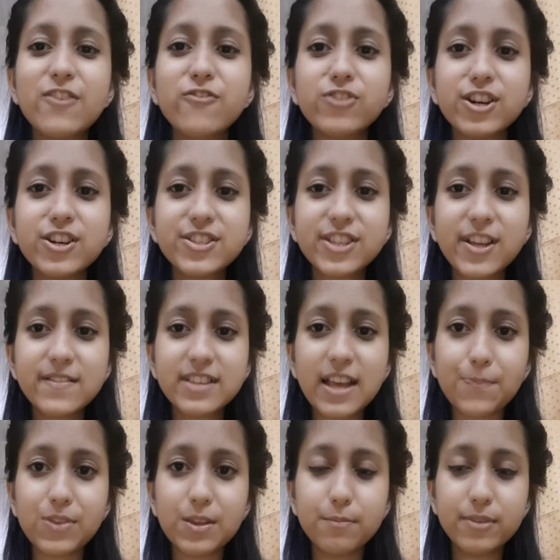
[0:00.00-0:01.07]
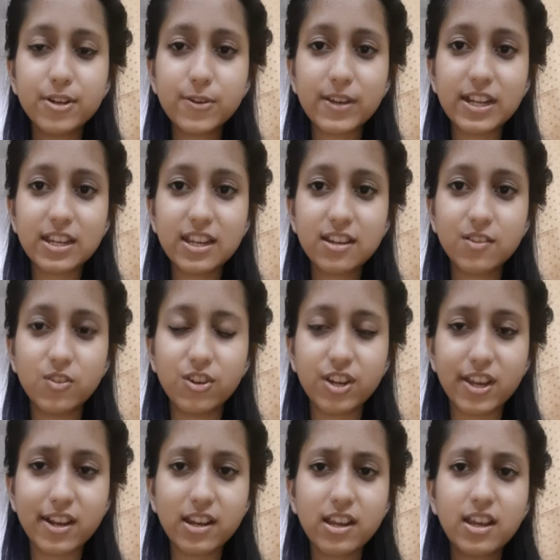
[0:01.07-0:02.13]
1st of September
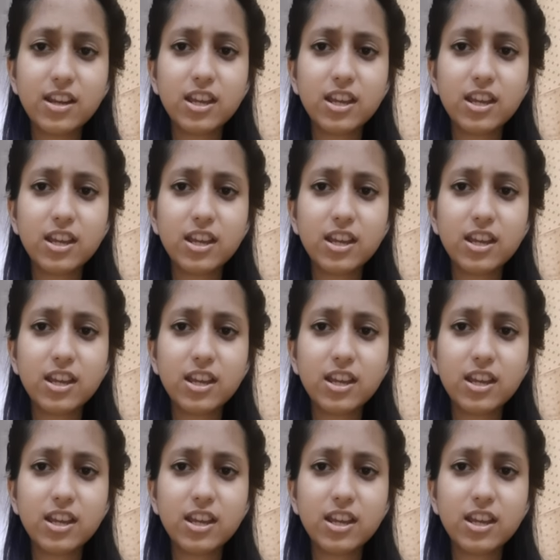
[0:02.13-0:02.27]
2013,